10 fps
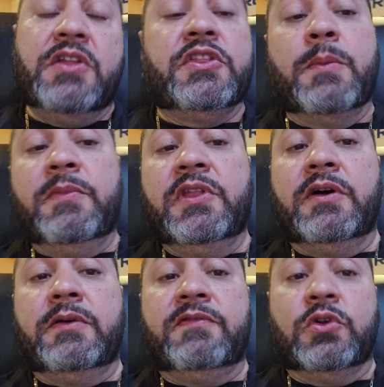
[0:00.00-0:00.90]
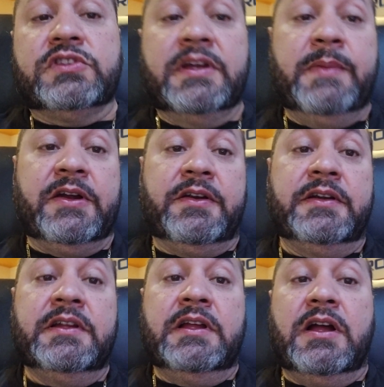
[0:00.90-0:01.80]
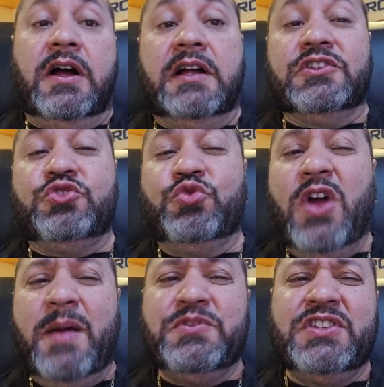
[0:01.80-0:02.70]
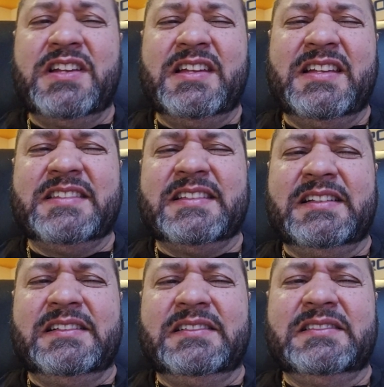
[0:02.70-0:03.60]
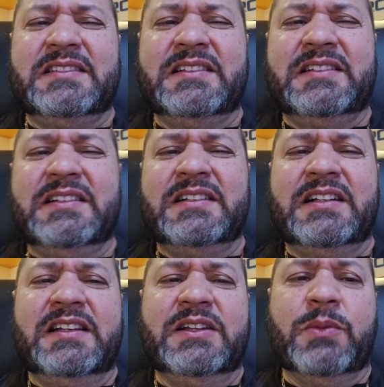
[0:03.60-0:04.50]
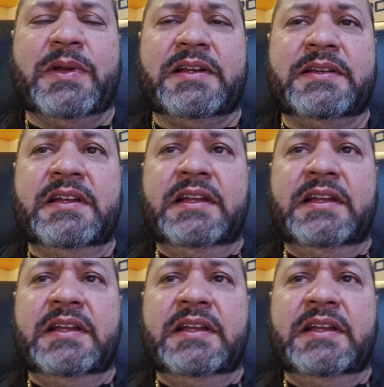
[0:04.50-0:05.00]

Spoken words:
voltmeter drops just a little bit,